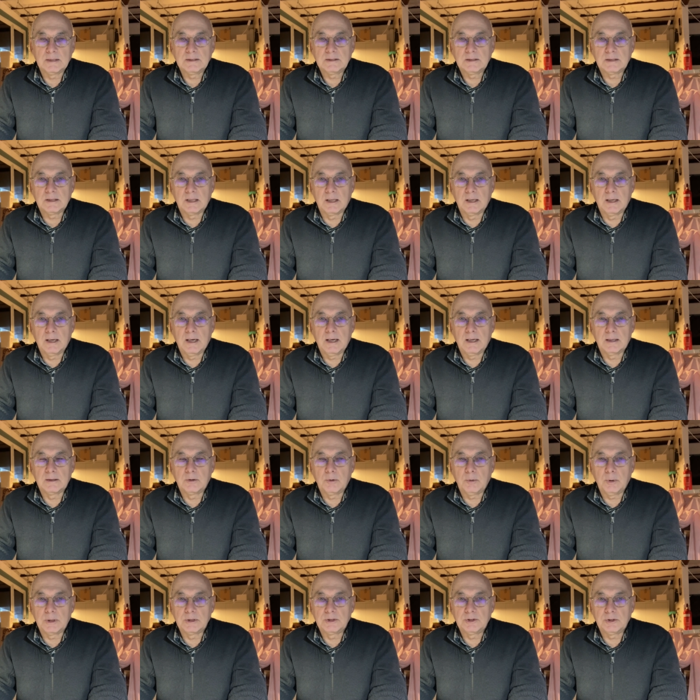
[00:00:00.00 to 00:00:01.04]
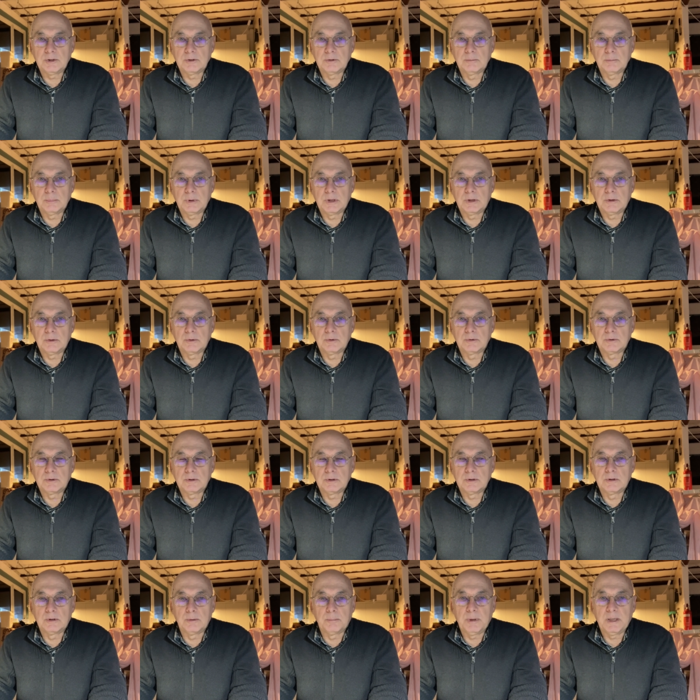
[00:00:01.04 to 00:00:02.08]
that's a hard question
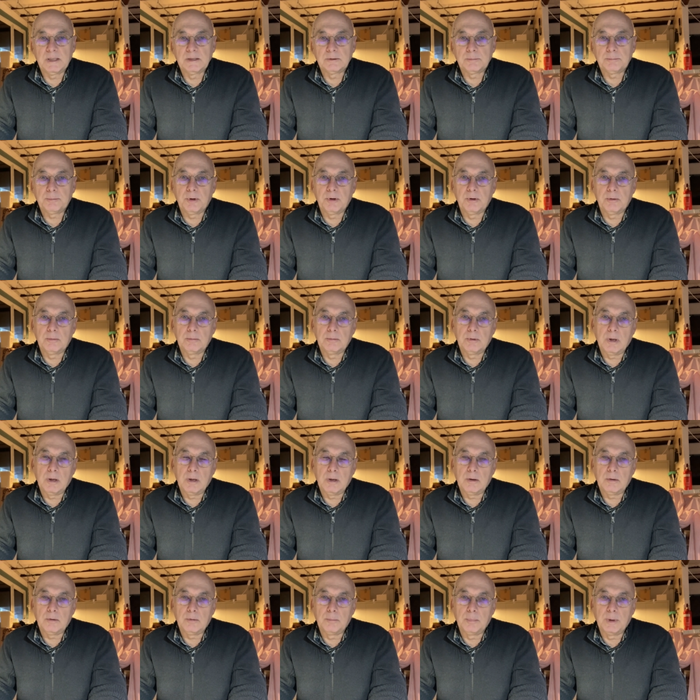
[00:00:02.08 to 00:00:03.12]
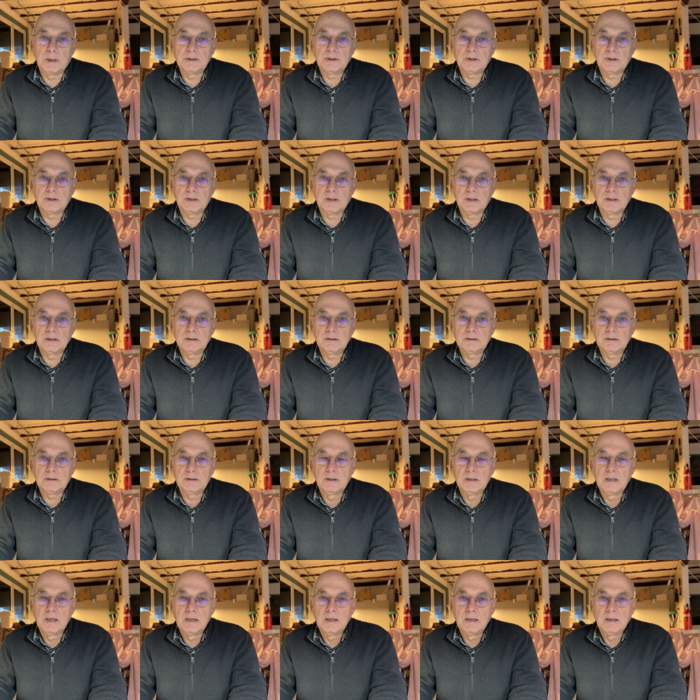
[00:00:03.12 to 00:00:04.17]
because it depends upon a, a whole bunch of
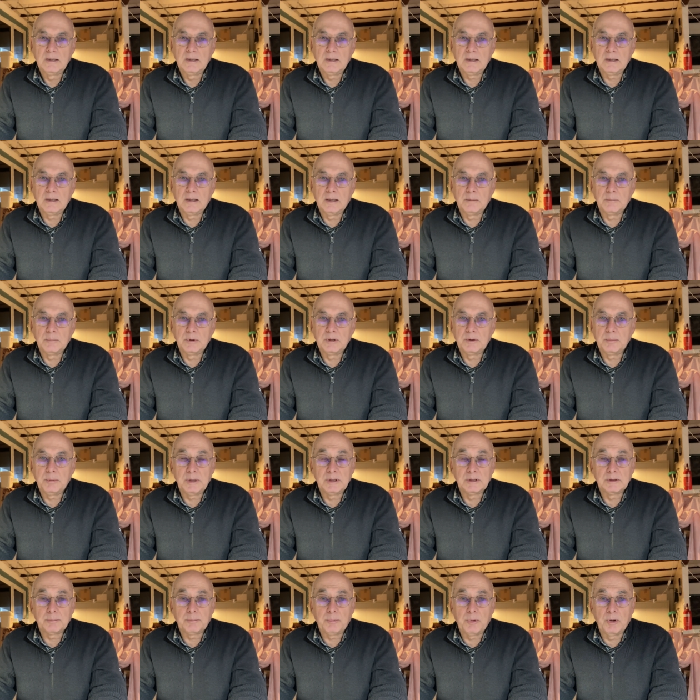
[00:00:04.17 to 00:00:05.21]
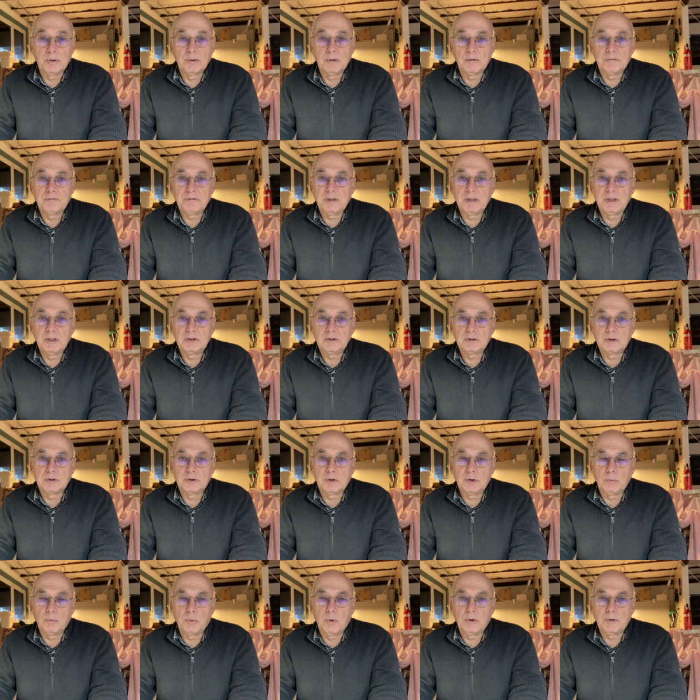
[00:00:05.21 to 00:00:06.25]
things. Um, it depends upon the finish
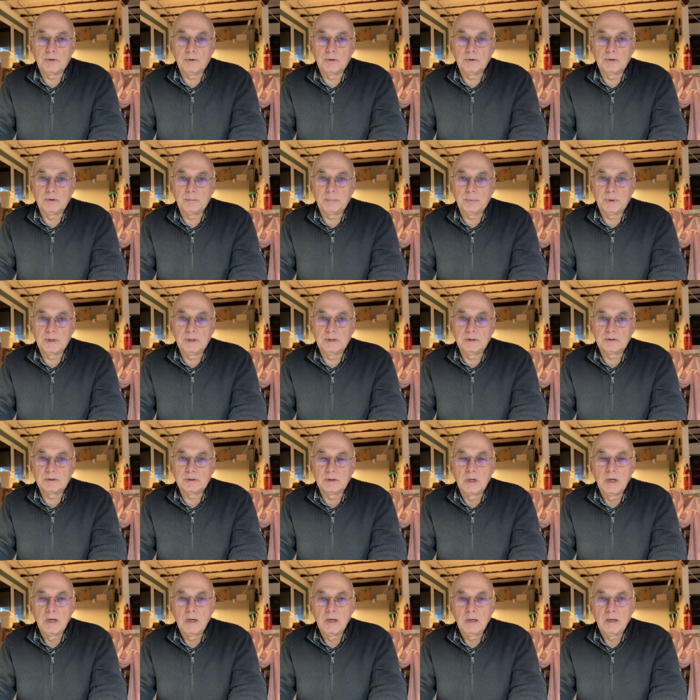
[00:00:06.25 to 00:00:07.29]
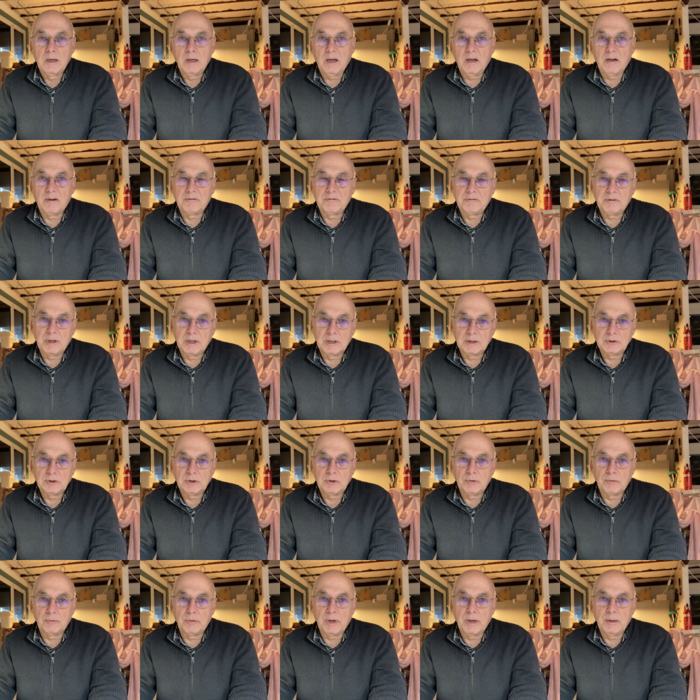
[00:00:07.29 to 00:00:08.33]
that you want on the piece, how
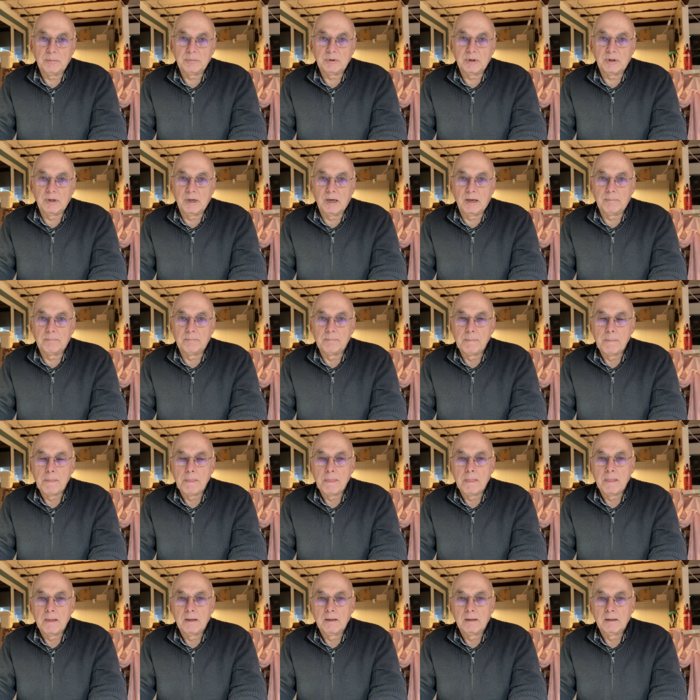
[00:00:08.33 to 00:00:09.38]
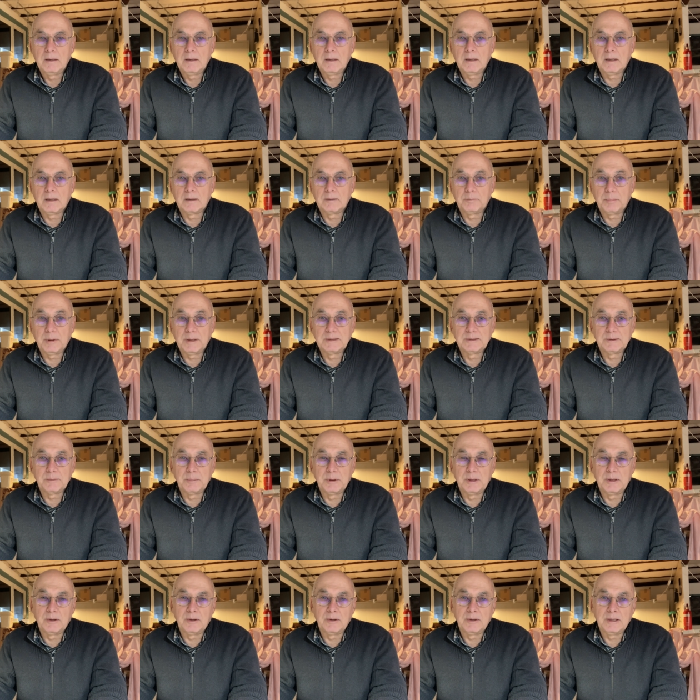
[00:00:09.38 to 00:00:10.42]
fast you ramped it up. Uh, it depends a
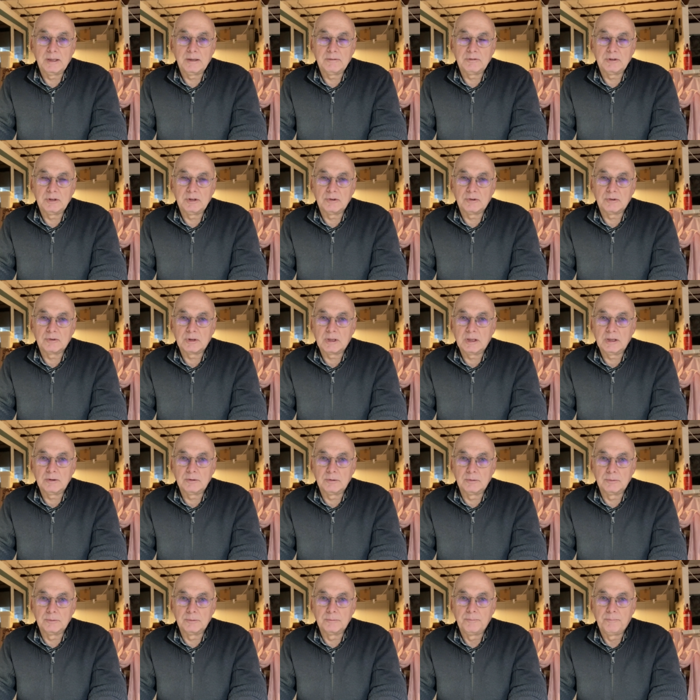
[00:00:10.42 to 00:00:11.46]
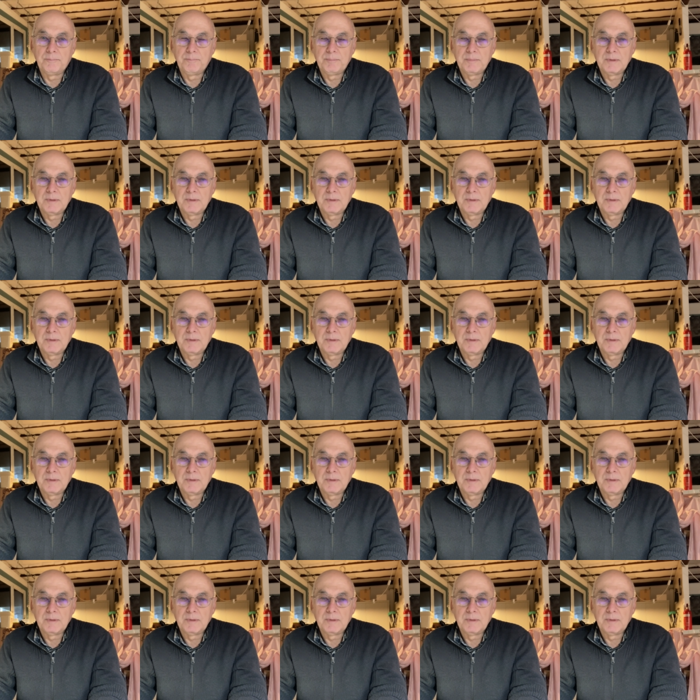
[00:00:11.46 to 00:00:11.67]
bit on even your kiln.